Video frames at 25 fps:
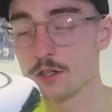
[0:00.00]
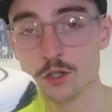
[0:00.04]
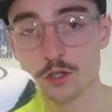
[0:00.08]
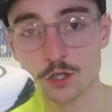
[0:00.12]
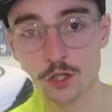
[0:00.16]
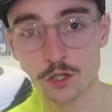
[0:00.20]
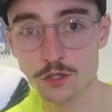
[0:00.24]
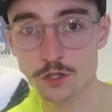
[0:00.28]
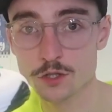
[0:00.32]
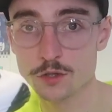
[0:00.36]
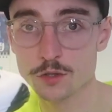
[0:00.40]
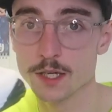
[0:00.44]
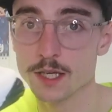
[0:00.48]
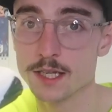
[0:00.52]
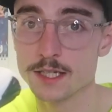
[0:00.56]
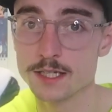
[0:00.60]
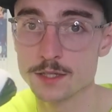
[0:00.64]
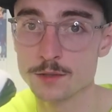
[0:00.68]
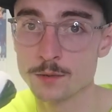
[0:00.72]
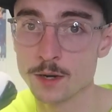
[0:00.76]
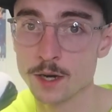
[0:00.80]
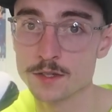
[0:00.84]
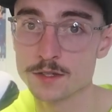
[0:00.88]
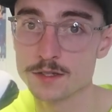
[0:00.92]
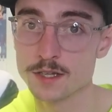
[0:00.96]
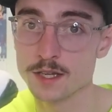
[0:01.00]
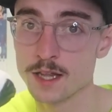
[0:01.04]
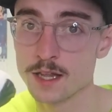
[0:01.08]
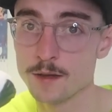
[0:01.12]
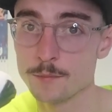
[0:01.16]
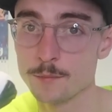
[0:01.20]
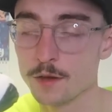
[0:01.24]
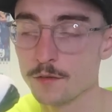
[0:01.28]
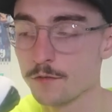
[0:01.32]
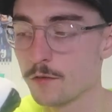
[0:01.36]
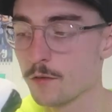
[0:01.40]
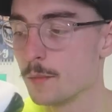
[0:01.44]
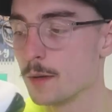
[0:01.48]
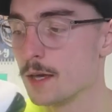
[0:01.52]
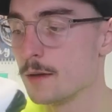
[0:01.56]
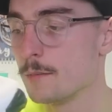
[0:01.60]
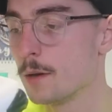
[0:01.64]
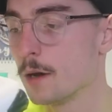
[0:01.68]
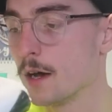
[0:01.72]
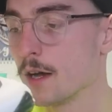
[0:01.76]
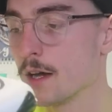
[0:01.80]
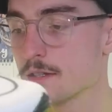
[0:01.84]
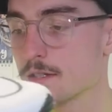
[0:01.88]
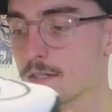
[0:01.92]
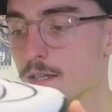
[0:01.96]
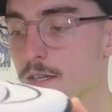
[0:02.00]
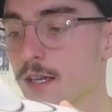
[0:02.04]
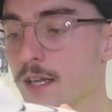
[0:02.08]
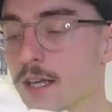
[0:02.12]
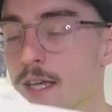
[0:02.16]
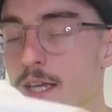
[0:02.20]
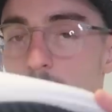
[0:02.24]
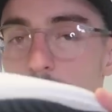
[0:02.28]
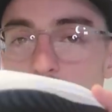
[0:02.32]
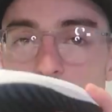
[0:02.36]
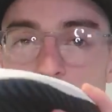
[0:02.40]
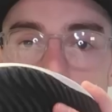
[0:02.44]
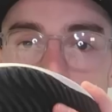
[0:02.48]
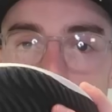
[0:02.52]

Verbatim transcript: You could do easy runs in it, but for me personally,